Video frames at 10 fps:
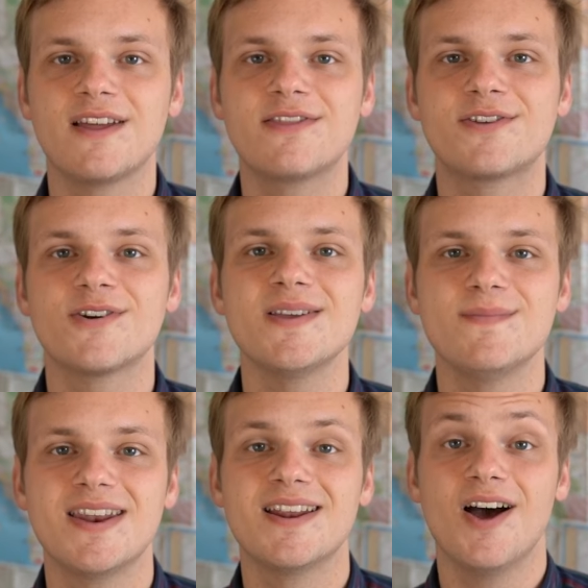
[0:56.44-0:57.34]
a thirty
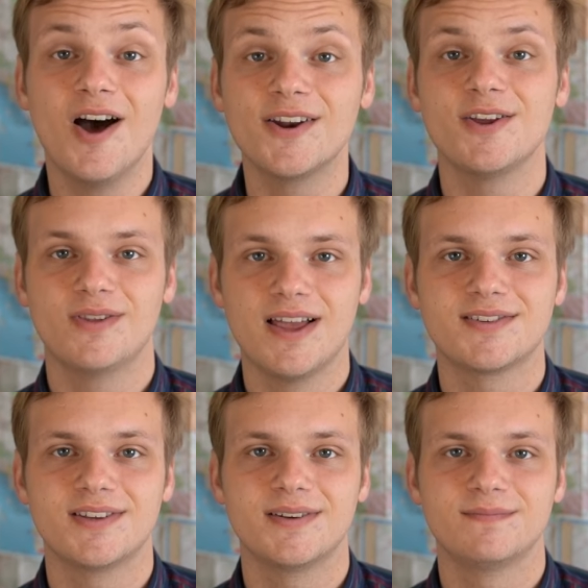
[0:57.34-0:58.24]
minute audio
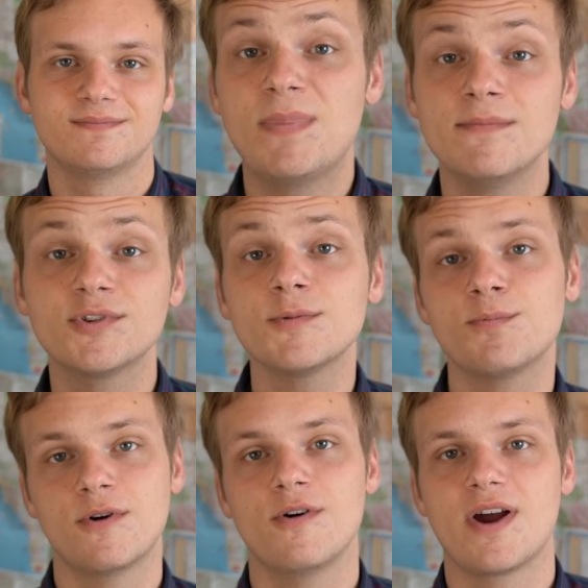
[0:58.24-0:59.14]
lesson. Pimsleur
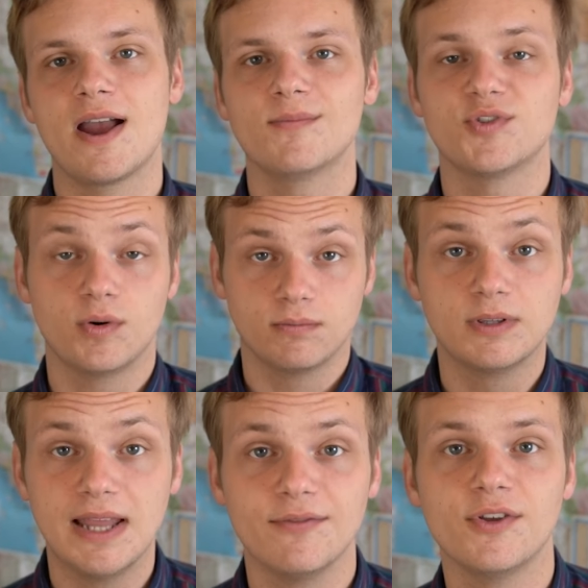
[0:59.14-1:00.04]
programs, or
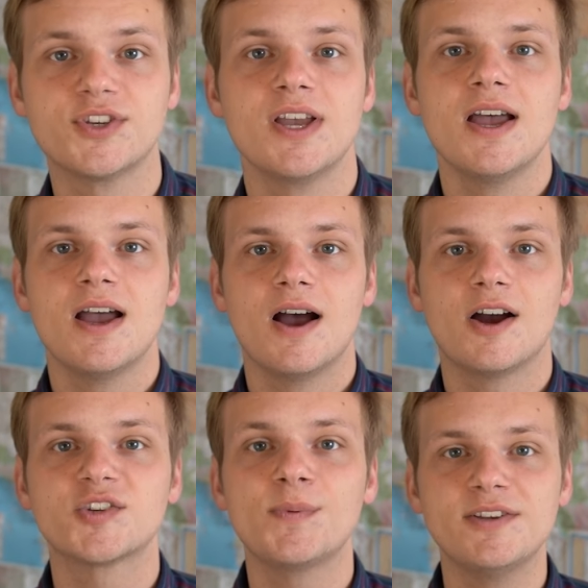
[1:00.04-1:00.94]
levels,
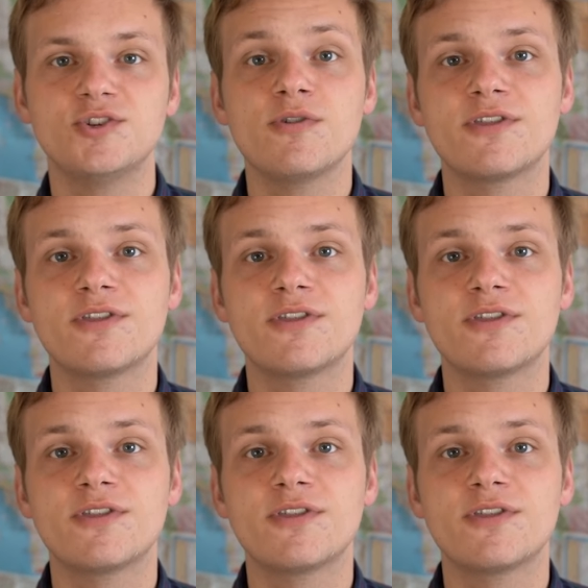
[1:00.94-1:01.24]
are split into